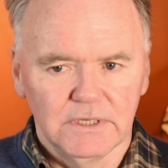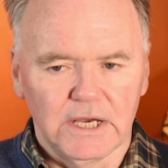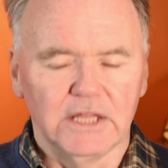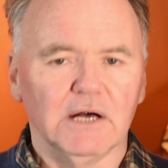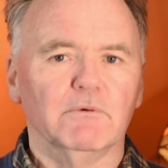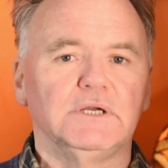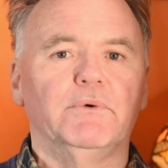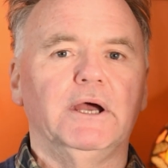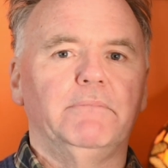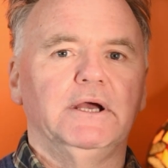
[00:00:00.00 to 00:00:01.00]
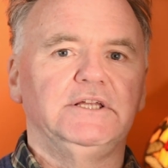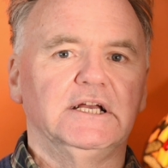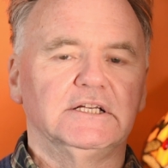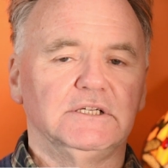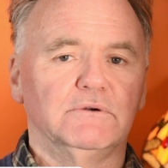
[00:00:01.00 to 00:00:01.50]
And that would dy by dx
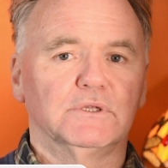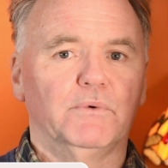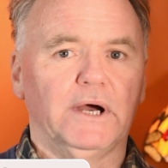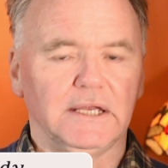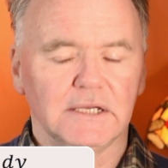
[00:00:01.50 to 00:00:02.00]
is equal to y.